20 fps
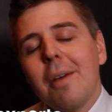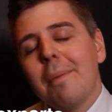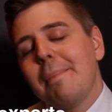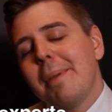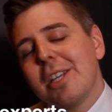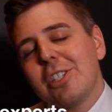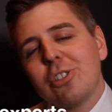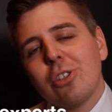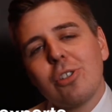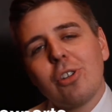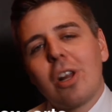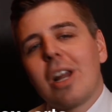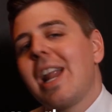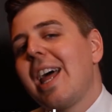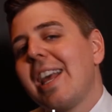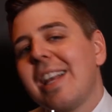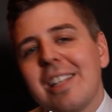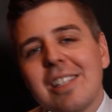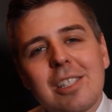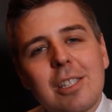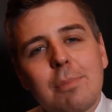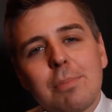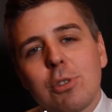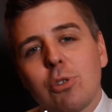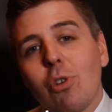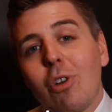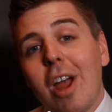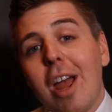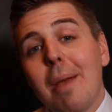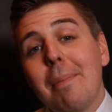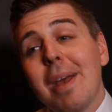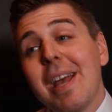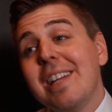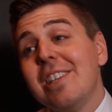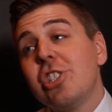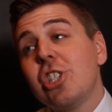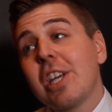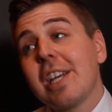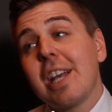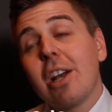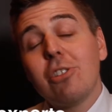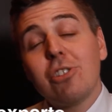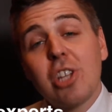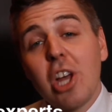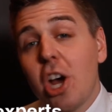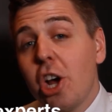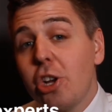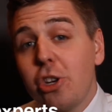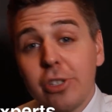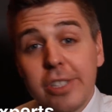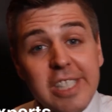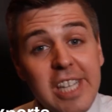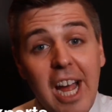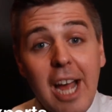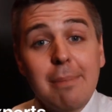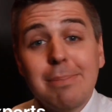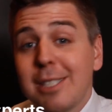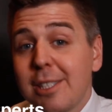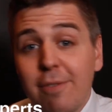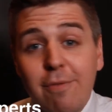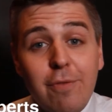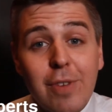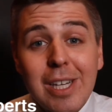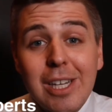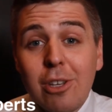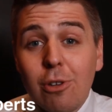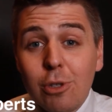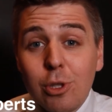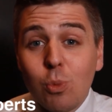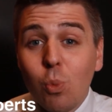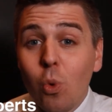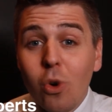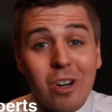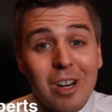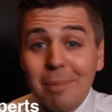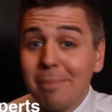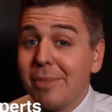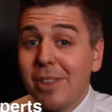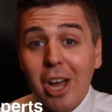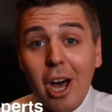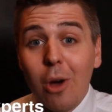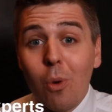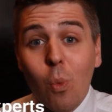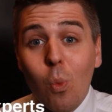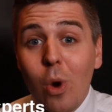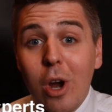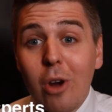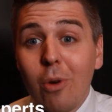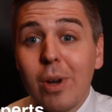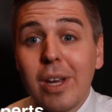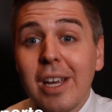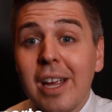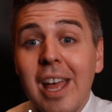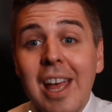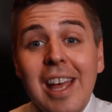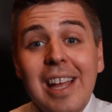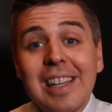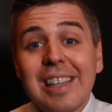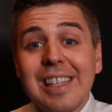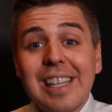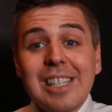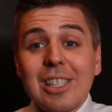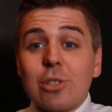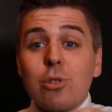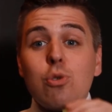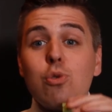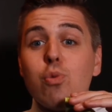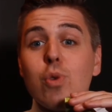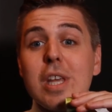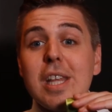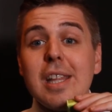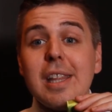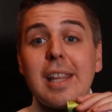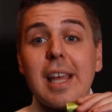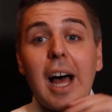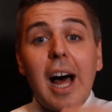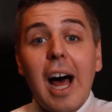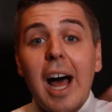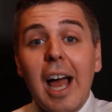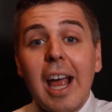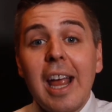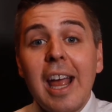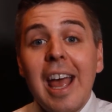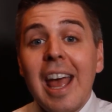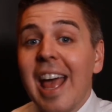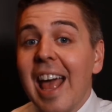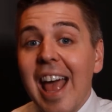Make sure to like and subscribe and check out the other types of videos where I'm not wearing this green tie.